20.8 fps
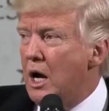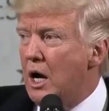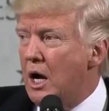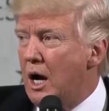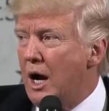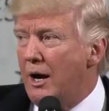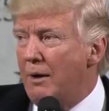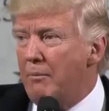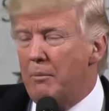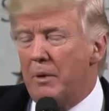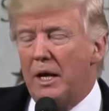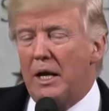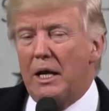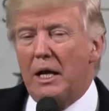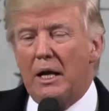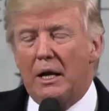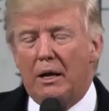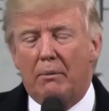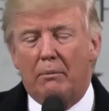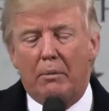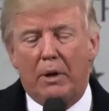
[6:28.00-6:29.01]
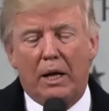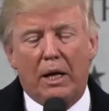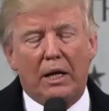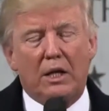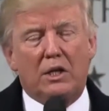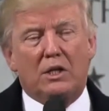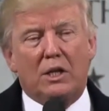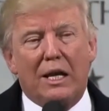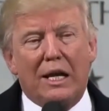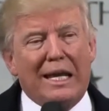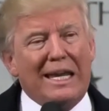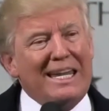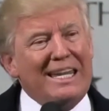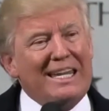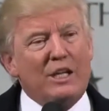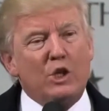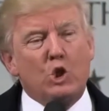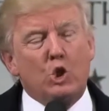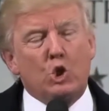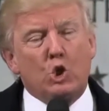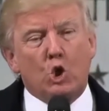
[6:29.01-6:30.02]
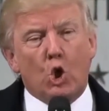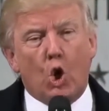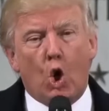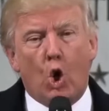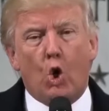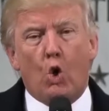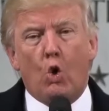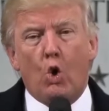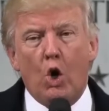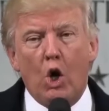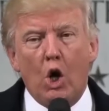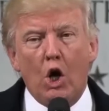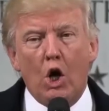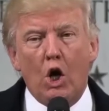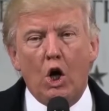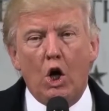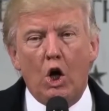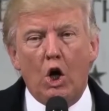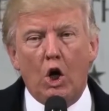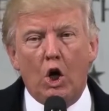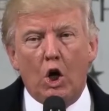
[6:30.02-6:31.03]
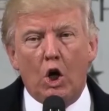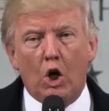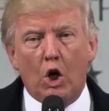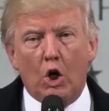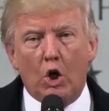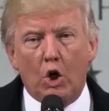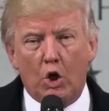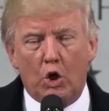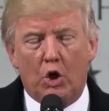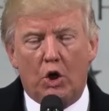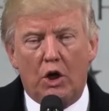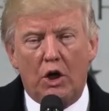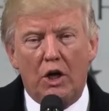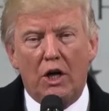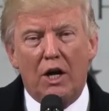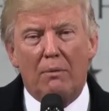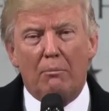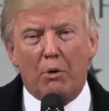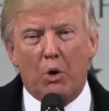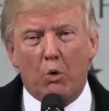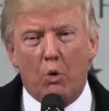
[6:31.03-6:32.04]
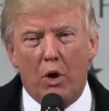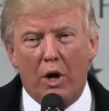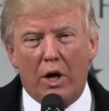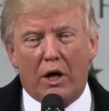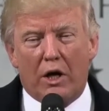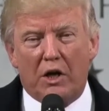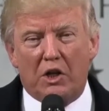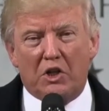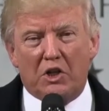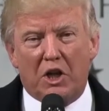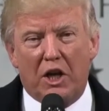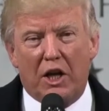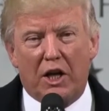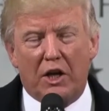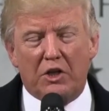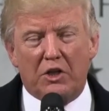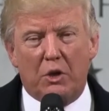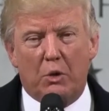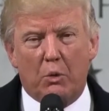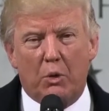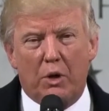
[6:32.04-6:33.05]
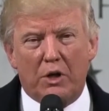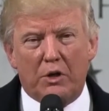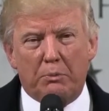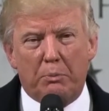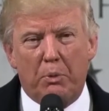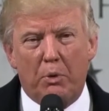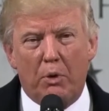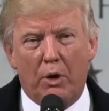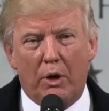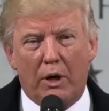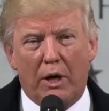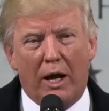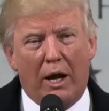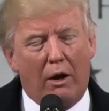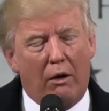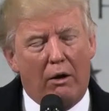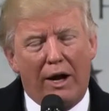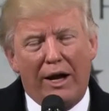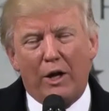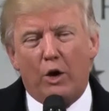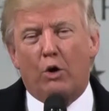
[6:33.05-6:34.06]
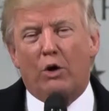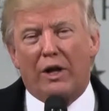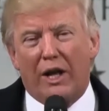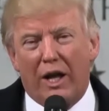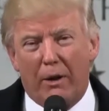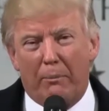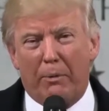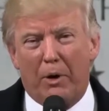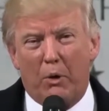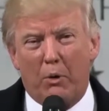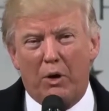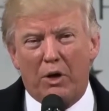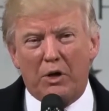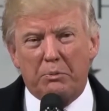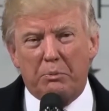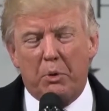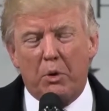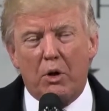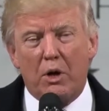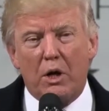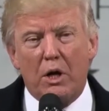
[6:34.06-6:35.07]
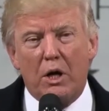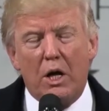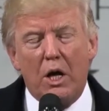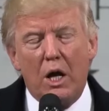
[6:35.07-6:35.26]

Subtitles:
I met him, and I said, he is so good. #1 in his class at West Point. Now, I know a lot about West Point.